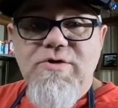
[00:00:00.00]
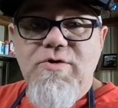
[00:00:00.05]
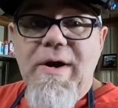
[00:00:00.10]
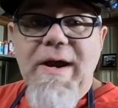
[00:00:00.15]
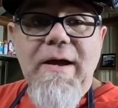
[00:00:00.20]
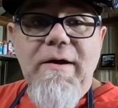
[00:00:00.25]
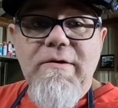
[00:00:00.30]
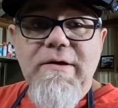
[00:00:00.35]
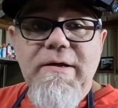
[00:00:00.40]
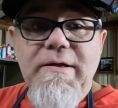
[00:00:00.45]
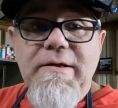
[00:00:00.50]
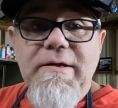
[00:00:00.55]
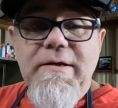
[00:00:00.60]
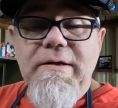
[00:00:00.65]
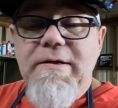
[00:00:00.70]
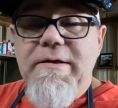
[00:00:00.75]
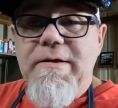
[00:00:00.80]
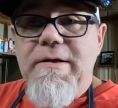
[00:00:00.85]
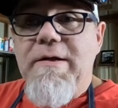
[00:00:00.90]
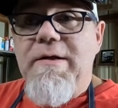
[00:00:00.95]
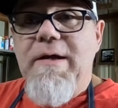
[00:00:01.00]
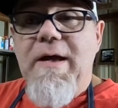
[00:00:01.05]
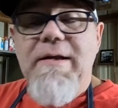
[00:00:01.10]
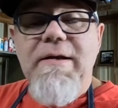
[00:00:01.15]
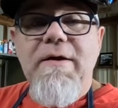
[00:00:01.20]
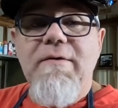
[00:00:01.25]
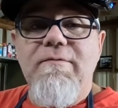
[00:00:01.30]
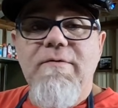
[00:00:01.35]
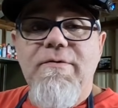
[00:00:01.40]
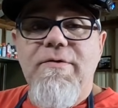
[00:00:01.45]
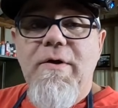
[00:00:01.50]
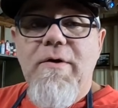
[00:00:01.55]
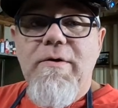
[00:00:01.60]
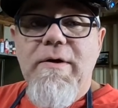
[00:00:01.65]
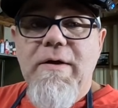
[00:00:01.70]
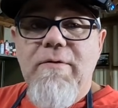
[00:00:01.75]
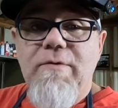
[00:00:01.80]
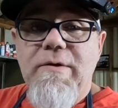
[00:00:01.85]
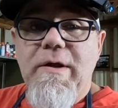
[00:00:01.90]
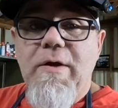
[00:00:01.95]
shrouding, and I never thought
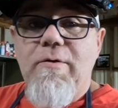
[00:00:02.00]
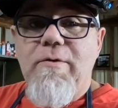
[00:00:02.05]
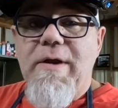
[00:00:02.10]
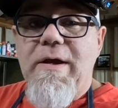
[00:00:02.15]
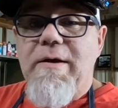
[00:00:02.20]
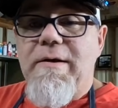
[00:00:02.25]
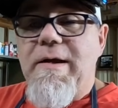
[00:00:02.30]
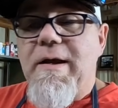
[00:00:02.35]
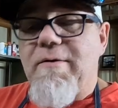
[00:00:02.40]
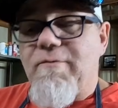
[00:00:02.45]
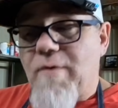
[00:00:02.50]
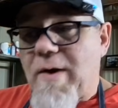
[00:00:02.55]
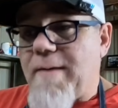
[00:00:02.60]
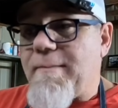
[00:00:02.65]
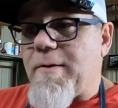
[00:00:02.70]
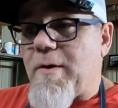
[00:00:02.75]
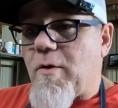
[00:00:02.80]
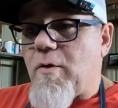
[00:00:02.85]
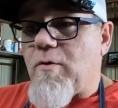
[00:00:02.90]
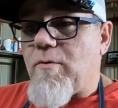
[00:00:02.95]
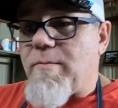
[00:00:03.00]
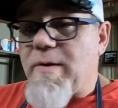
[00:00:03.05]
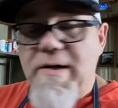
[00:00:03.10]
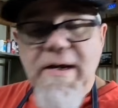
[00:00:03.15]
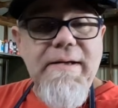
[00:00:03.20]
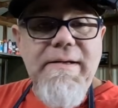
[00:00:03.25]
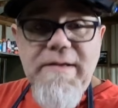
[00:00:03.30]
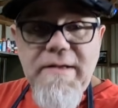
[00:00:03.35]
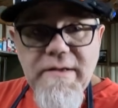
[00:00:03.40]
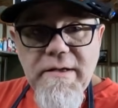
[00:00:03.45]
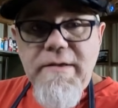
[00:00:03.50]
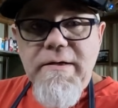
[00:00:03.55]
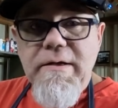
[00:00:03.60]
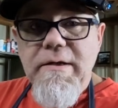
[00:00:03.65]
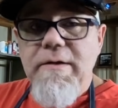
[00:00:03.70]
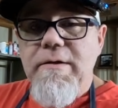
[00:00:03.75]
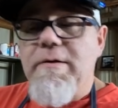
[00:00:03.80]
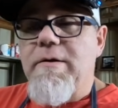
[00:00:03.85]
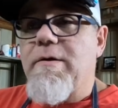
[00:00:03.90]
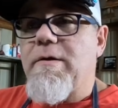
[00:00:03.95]
I would go down that rabbit hole, but I did.
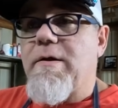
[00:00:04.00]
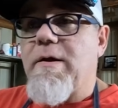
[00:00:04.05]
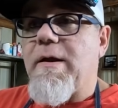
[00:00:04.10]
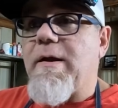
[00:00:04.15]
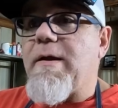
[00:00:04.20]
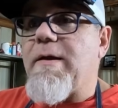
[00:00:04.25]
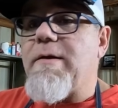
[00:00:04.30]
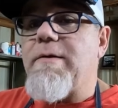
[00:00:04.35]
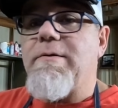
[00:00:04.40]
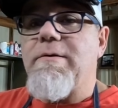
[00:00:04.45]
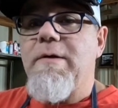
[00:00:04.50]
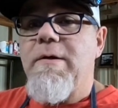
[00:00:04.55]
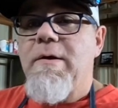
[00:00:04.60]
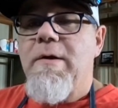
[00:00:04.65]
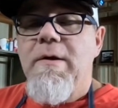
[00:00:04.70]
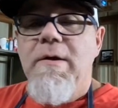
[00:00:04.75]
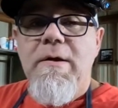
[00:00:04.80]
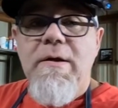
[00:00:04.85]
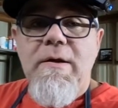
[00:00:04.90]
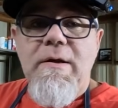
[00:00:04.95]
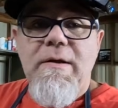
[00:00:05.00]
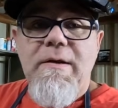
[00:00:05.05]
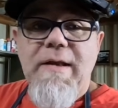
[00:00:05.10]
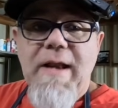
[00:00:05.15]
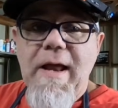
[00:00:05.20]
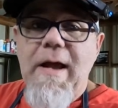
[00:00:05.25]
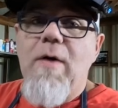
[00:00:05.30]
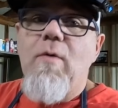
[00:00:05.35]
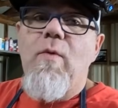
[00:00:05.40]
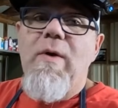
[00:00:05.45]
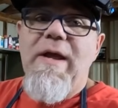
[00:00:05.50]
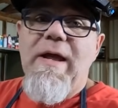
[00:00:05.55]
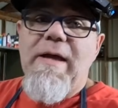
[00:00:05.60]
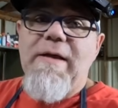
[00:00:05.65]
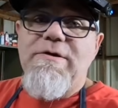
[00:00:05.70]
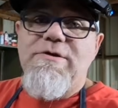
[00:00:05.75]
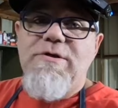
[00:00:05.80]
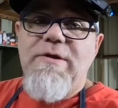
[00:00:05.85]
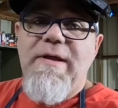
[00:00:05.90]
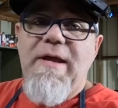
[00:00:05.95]
And now we
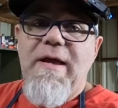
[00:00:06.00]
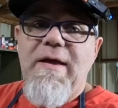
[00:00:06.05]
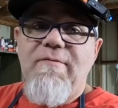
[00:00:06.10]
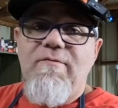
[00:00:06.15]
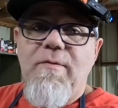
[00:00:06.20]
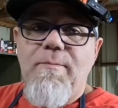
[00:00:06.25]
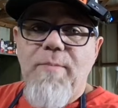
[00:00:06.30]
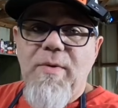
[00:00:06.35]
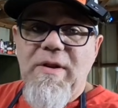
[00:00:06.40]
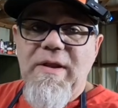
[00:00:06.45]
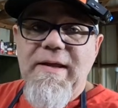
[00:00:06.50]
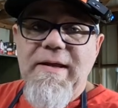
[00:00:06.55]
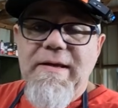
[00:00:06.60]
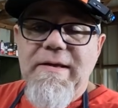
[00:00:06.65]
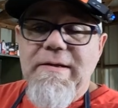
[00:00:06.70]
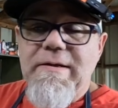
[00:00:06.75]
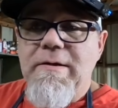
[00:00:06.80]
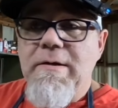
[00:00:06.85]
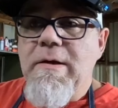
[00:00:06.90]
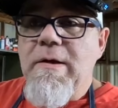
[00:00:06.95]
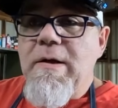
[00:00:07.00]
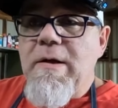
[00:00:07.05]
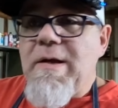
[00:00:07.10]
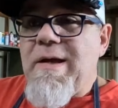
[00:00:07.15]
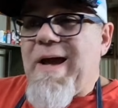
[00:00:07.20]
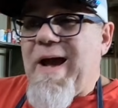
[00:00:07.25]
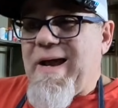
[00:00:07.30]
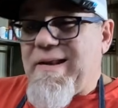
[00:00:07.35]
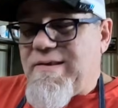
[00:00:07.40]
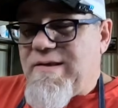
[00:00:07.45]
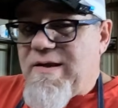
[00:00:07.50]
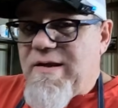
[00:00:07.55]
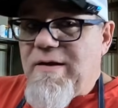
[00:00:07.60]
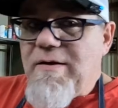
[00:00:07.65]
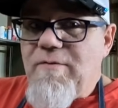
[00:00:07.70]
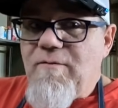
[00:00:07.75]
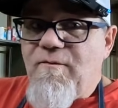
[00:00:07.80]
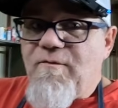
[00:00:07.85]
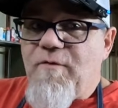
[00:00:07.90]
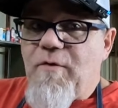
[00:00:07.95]
actually have a plan. I
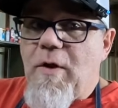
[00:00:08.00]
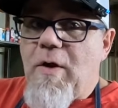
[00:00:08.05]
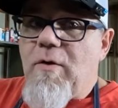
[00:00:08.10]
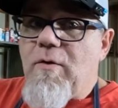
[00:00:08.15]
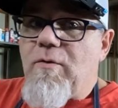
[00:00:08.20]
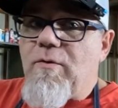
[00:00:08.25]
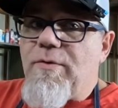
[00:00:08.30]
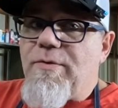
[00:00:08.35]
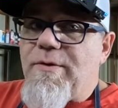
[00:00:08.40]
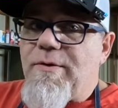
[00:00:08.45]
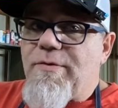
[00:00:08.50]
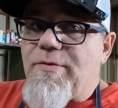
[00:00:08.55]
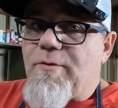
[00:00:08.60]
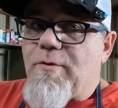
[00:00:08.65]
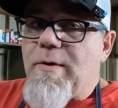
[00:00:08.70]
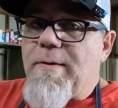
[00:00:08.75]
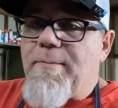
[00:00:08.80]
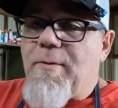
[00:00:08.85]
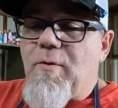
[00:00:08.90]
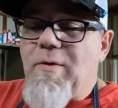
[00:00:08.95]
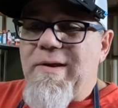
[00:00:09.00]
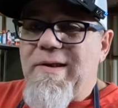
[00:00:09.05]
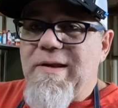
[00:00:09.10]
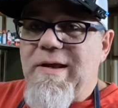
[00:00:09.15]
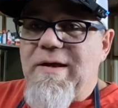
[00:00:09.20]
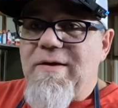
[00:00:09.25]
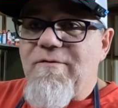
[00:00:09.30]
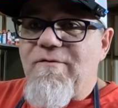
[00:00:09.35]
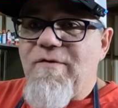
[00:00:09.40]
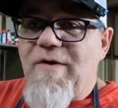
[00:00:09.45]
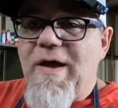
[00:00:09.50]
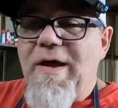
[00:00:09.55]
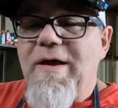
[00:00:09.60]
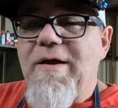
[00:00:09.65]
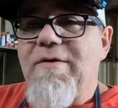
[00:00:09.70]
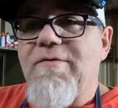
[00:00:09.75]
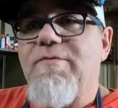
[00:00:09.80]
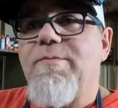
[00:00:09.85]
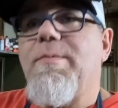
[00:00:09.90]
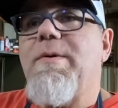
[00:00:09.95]
didn't flow the
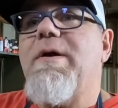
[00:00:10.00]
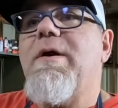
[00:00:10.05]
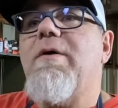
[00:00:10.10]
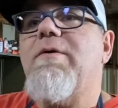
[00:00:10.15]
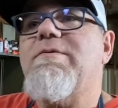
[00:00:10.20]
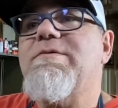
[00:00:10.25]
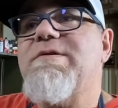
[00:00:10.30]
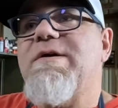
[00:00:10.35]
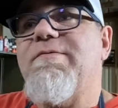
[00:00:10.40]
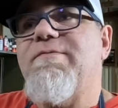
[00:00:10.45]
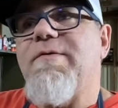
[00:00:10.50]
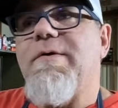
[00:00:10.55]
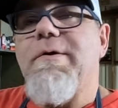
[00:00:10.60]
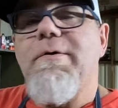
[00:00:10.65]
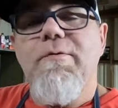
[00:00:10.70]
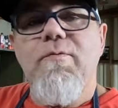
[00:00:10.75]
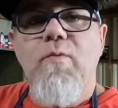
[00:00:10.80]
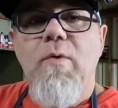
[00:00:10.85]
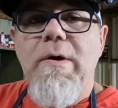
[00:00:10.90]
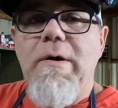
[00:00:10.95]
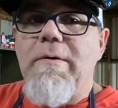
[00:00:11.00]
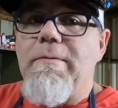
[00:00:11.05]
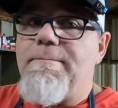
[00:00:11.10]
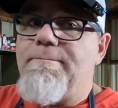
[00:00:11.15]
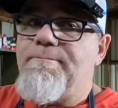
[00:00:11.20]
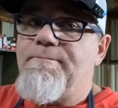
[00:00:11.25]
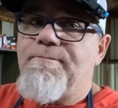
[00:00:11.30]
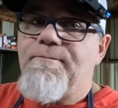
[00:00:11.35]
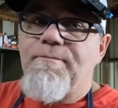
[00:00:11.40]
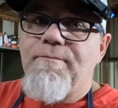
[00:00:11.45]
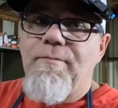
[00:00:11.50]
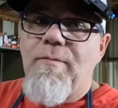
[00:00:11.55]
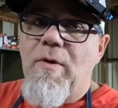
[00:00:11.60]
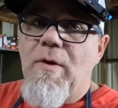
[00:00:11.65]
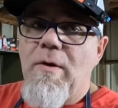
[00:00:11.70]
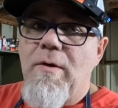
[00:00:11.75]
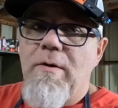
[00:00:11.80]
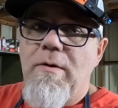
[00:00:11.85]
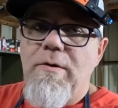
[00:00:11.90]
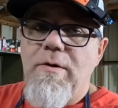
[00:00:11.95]
3.95 because I figured, well,
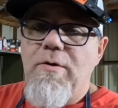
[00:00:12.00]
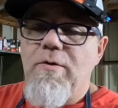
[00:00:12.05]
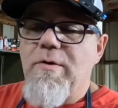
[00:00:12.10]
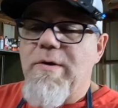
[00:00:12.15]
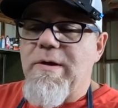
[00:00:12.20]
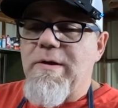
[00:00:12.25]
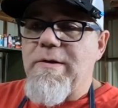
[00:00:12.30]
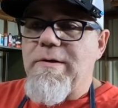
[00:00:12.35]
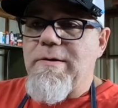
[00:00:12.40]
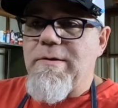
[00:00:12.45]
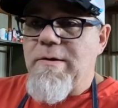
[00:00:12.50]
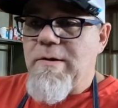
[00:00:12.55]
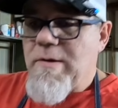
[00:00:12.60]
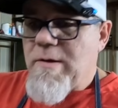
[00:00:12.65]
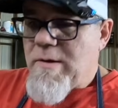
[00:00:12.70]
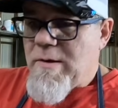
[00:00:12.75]
you can